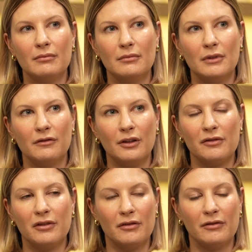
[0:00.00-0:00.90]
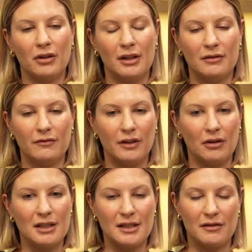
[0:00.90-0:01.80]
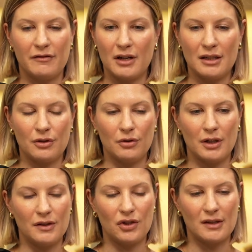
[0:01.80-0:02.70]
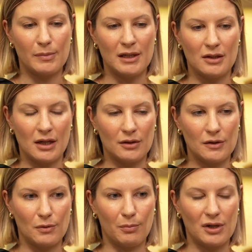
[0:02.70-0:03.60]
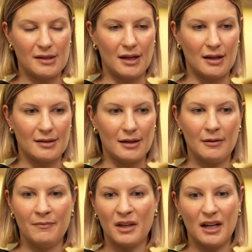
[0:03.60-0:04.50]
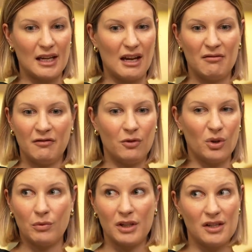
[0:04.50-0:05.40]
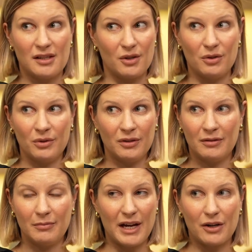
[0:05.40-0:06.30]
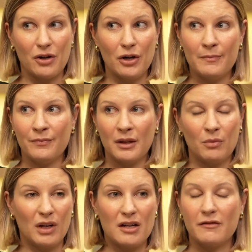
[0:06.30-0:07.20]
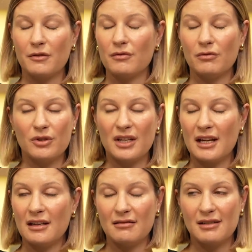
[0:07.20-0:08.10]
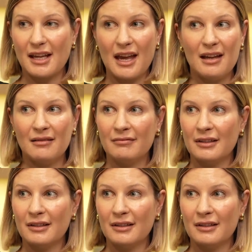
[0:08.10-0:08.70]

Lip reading: a very, very, very, very dear friend who has just been diagnosed with breast cancer. Again, 41 years old, back home, went in for a routine scan,